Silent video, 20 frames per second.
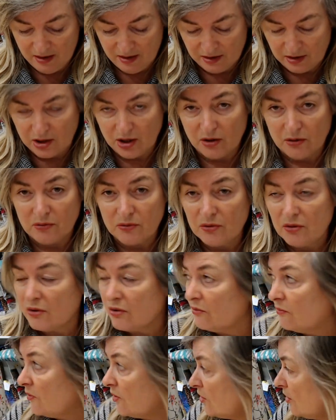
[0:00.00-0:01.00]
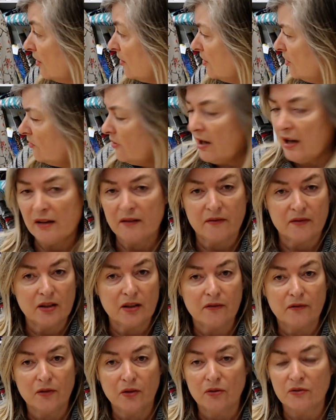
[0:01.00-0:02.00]
used, which I do have and I've
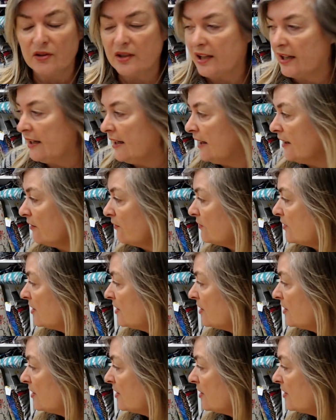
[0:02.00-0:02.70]
forgotten to get it out.